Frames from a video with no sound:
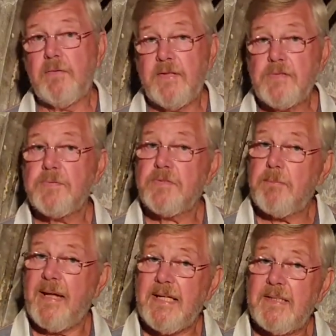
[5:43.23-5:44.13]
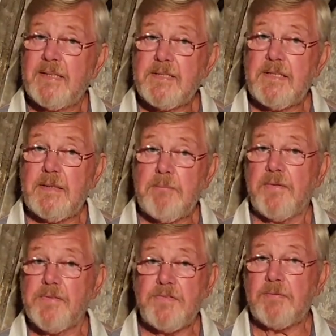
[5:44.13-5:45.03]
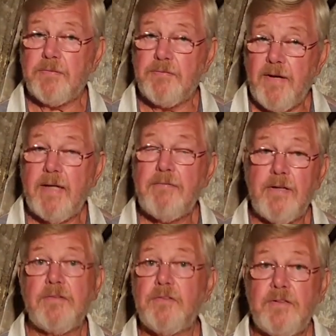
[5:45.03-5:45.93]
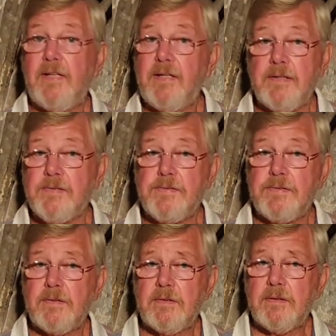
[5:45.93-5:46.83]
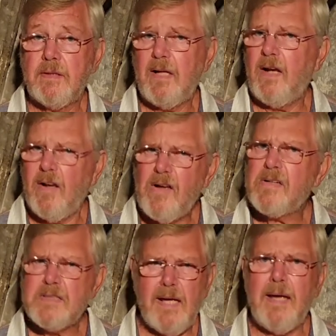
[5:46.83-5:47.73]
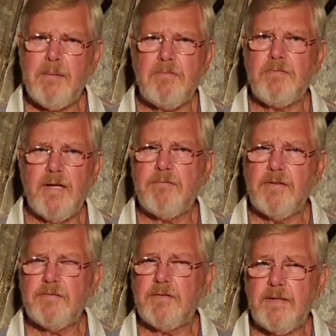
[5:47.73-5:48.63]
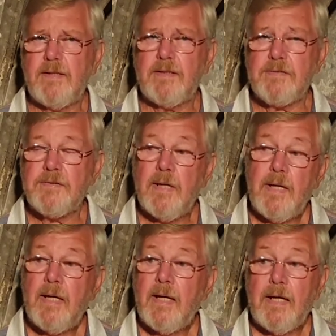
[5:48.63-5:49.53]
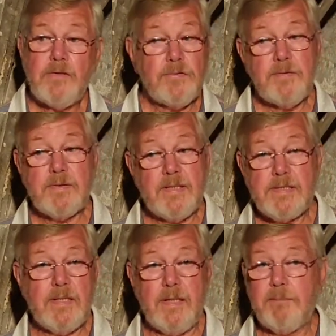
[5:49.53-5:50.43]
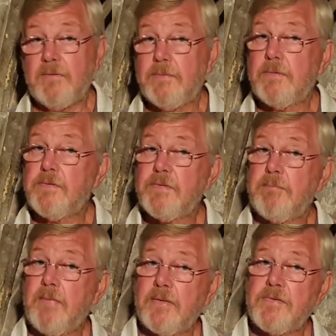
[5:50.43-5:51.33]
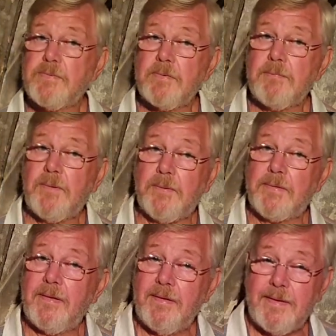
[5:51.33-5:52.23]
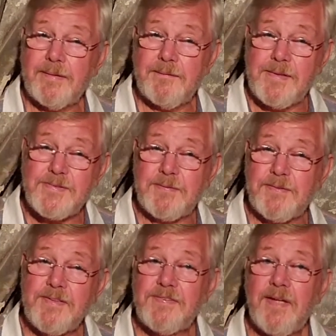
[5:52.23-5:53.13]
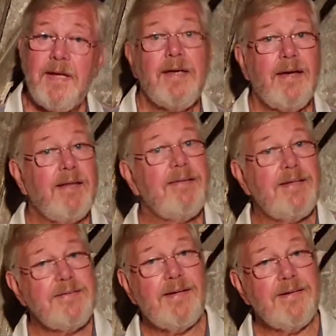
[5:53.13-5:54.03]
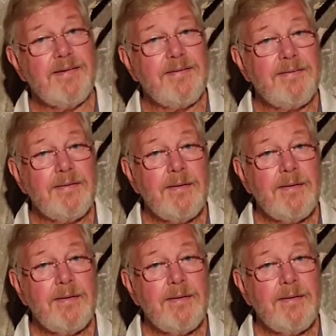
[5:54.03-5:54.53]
this was a Benedictine monastery for 500 years, a long time, 500 years. And during that time, of course, monks were mortal like the rest of us, and they died.